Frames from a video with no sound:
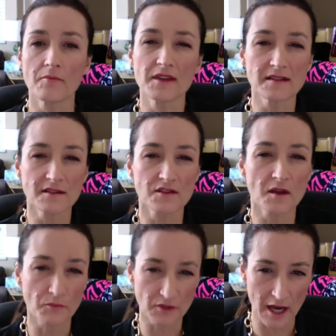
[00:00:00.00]
This is the
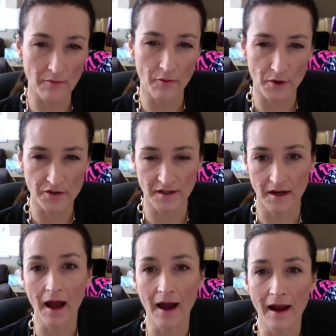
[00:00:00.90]
type of person
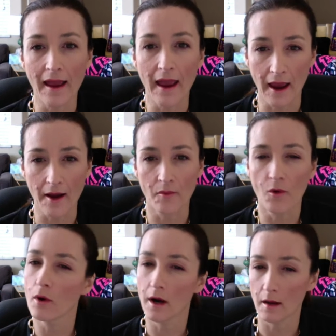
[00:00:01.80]
I am,
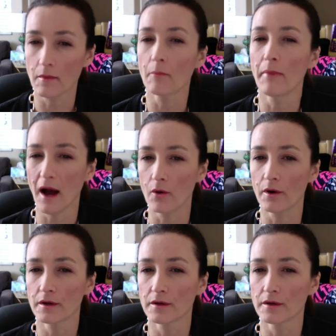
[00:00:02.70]
what I'm about.